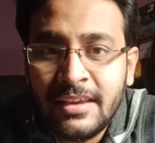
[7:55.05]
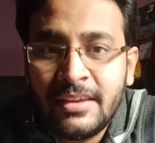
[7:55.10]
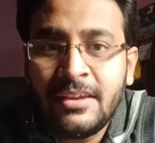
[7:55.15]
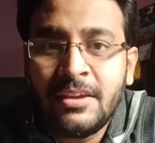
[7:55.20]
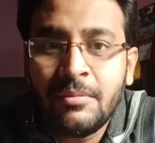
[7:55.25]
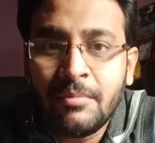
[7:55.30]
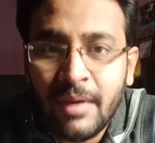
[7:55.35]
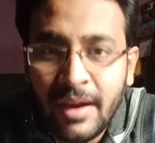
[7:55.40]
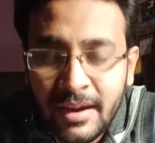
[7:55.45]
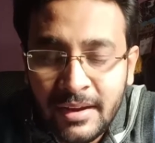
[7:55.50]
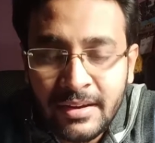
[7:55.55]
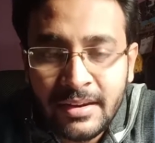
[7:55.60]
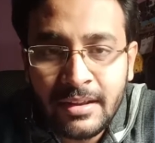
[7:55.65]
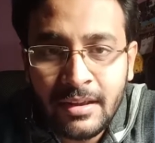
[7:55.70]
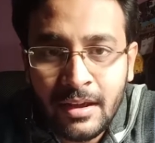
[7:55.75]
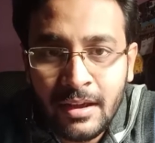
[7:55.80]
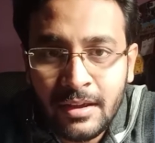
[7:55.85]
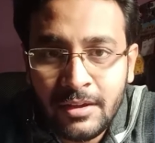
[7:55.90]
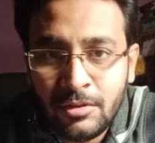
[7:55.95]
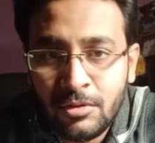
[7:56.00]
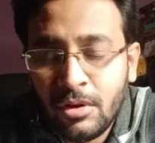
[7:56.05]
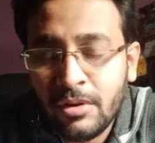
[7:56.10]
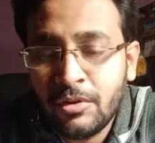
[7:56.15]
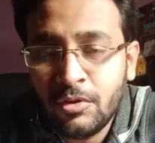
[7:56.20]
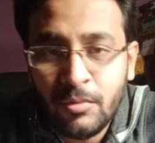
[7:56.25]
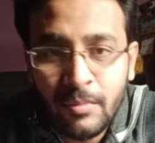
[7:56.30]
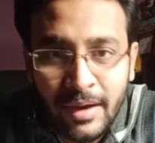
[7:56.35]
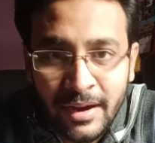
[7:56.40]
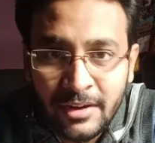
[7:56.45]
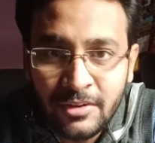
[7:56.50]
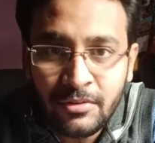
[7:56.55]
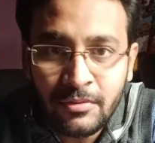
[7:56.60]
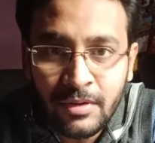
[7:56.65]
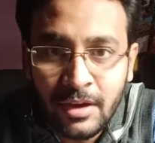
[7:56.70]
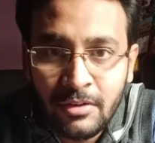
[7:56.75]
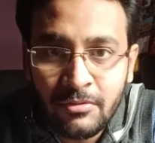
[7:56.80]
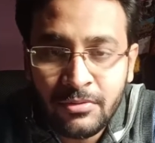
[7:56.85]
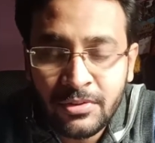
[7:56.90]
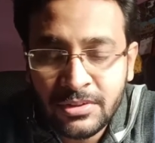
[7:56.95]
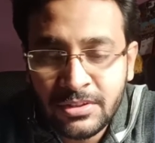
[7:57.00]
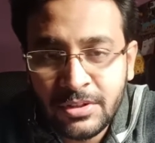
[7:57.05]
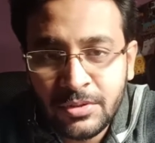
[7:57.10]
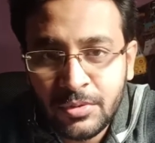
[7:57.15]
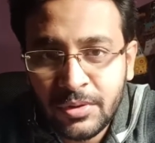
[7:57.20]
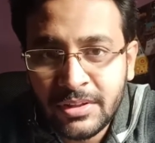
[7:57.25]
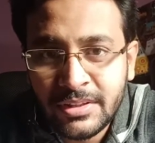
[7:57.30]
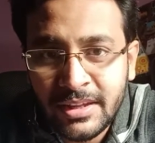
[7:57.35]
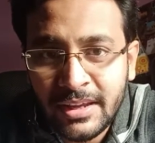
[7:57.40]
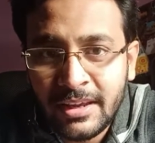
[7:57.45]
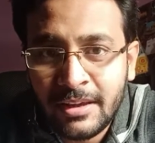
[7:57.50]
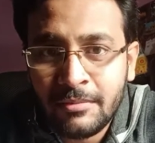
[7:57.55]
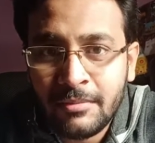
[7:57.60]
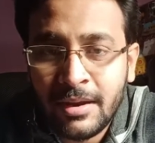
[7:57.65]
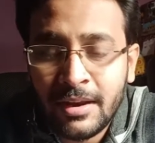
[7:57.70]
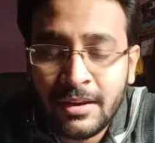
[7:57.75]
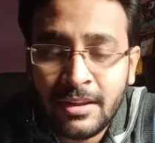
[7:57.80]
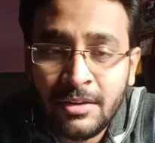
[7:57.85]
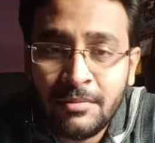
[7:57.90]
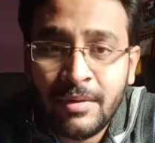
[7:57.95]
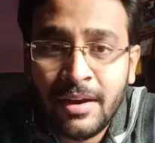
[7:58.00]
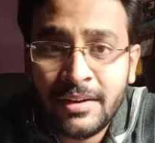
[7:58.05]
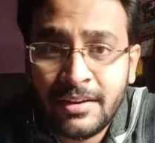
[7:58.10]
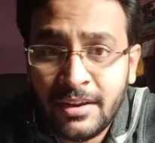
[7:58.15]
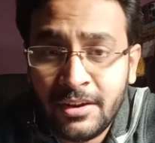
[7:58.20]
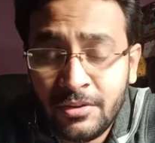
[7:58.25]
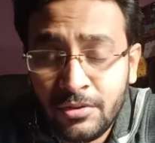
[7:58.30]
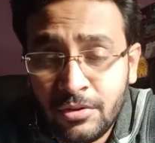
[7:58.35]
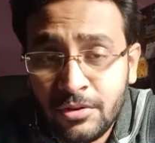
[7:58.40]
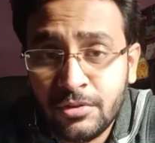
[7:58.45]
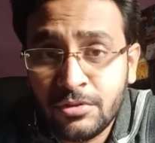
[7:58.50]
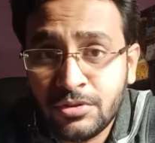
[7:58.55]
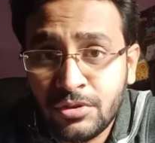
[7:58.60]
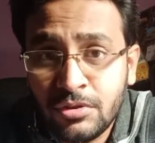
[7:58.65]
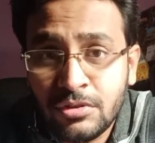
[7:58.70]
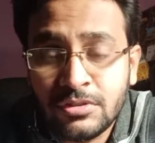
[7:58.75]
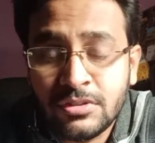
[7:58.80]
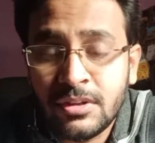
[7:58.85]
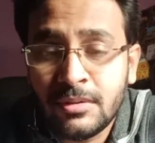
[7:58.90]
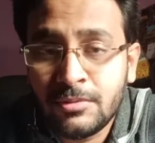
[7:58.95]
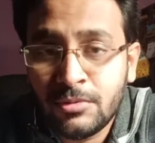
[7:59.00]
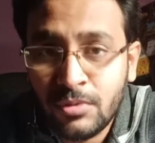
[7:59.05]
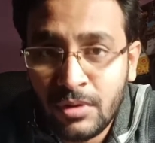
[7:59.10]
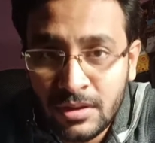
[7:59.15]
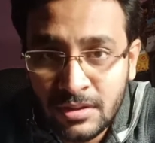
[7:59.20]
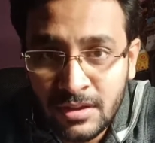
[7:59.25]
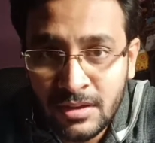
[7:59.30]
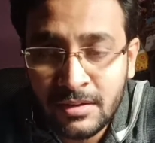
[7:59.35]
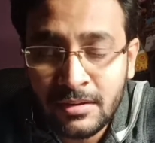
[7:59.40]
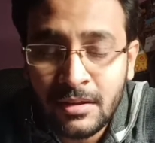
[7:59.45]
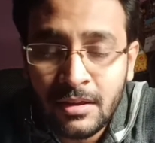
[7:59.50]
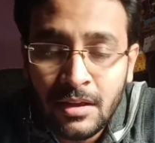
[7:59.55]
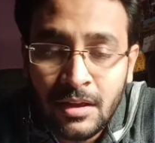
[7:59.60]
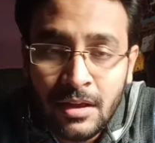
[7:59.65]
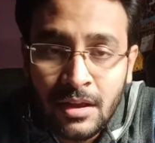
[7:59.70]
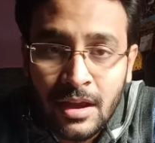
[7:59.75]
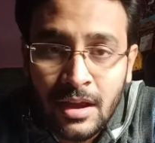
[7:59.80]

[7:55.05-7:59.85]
he might you might visit with him and he might introduce yourself to